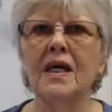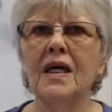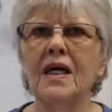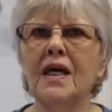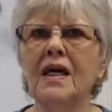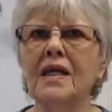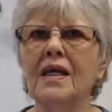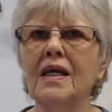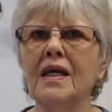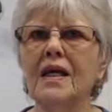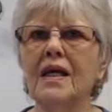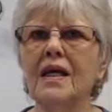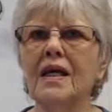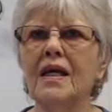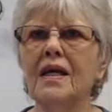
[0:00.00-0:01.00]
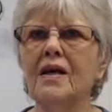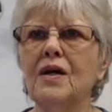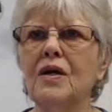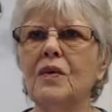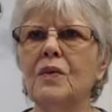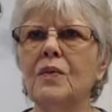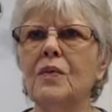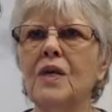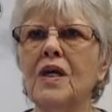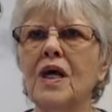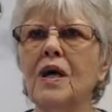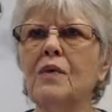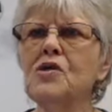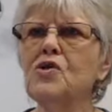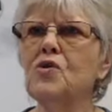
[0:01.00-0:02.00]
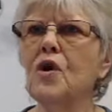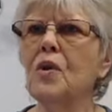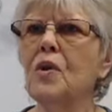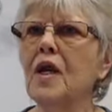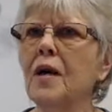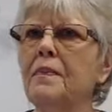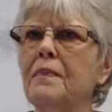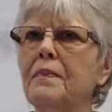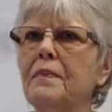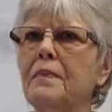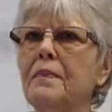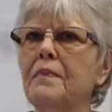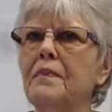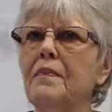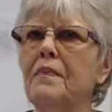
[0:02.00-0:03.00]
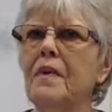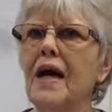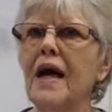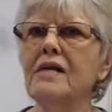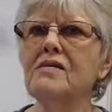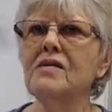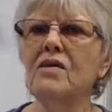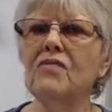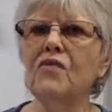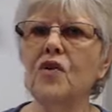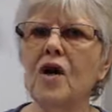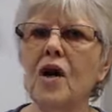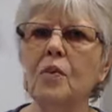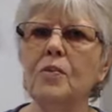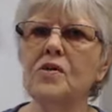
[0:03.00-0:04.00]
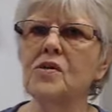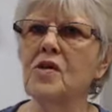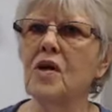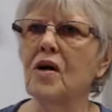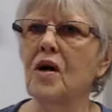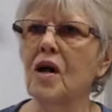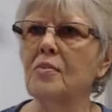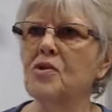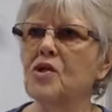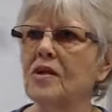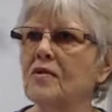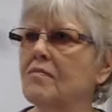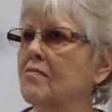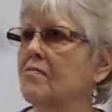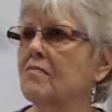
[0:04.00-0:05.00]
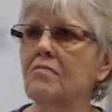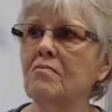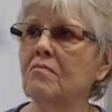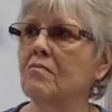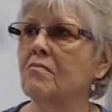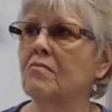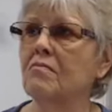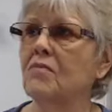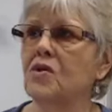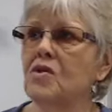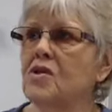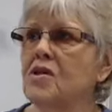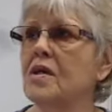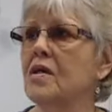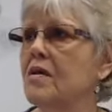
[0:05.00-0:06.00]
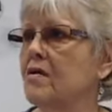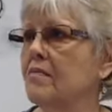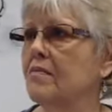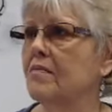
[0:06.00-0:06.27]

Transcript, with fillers: And when I was growing up, asking for help was not an option. You just didn't.